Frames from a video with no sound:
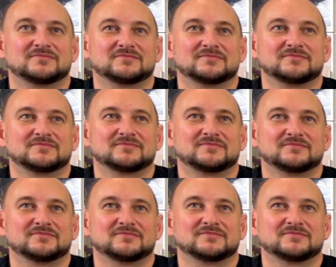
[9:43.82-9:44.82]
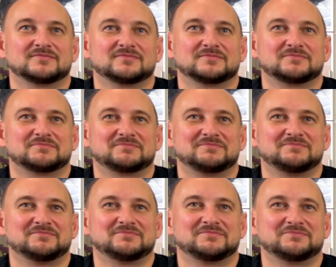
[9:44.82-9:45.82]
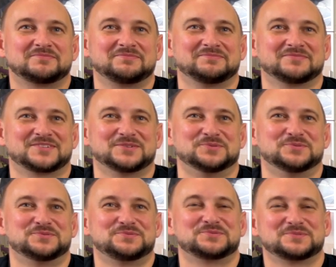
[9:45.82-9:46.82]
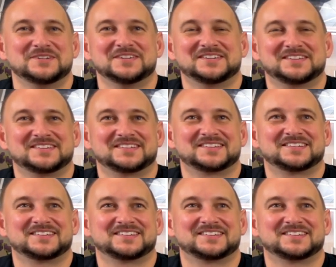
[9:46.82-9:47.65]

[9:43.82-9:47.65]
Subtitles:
This person isn't speaking.